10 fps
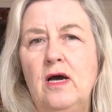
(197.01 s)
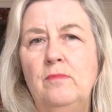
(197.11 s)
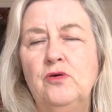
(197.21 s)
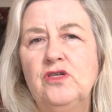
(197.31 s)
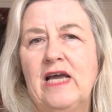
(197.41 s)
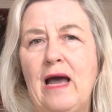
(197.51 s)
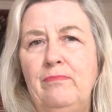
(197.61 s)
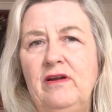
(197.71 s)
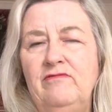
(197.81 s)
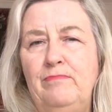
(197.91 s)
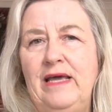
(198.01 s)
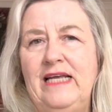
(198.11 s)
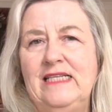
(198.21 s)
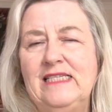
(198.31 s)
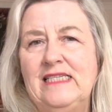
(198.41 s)
put a couple of
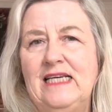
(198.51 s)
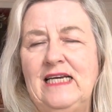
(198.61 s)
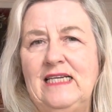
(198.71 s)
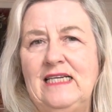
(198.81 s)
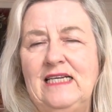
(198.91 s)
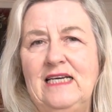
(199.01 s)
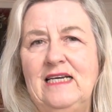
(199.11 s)
pens in